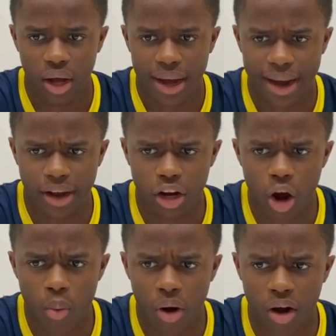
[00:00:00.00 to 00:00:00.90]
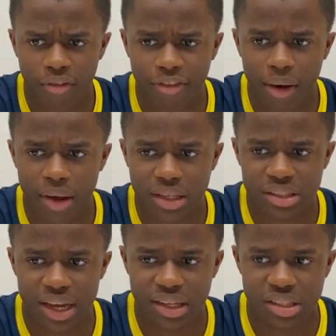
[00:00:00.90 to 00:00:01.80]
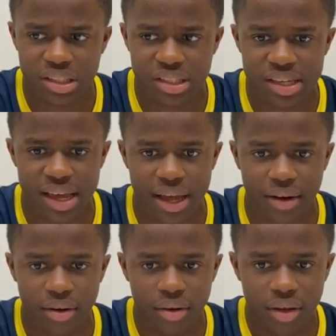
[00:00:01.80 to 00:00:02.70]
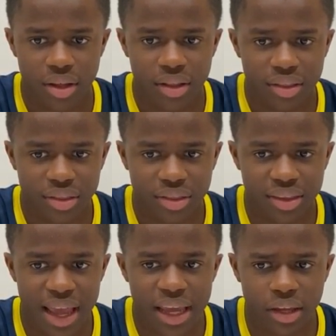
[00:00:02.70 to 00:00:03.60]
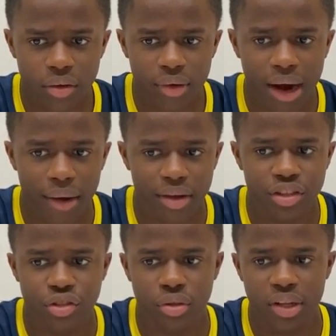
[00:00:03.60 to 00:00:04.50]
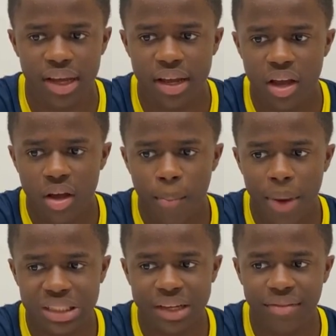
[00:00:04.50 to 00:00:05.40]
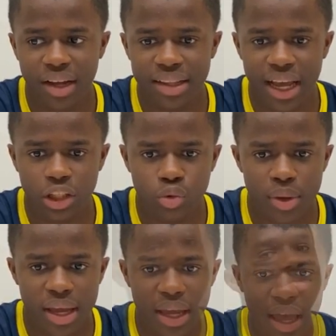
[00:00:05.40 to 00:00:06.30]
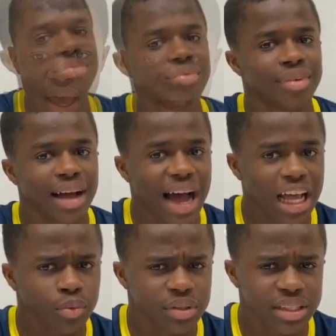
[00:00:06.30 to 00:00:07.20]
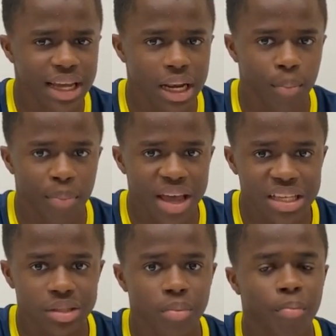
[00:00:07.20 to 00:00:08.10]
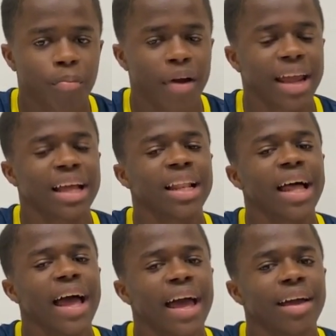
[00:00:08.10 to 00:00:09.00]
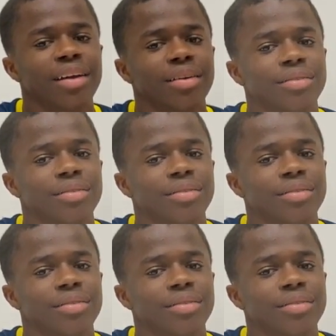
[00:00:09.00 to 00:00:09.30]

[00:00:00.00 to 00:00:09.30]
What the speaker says: I know we're all very excited to see it. Thank you, Harry and Julie. Best of luck next week. As we say in the biz, break a leg.